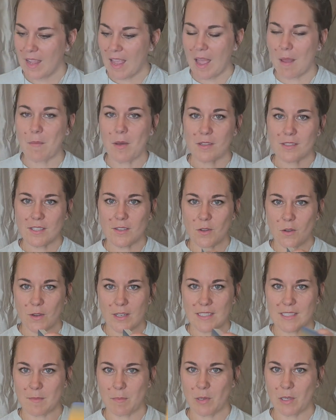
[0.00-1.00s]
I'm also
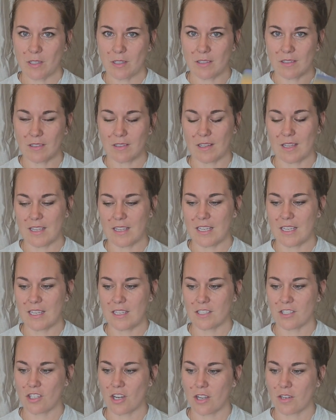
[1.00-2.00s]
going to pull
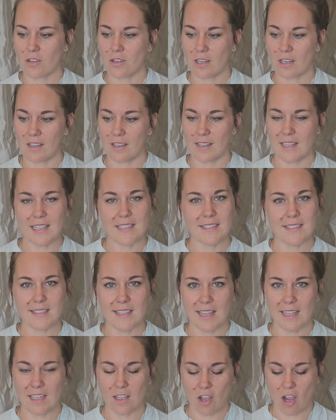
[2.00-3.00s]
a chakra
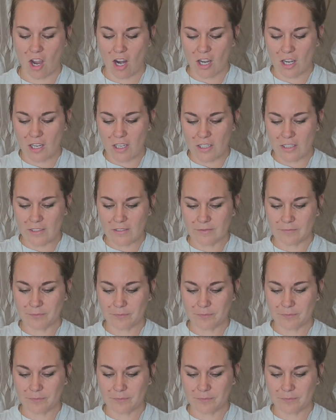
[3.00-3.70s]
insight card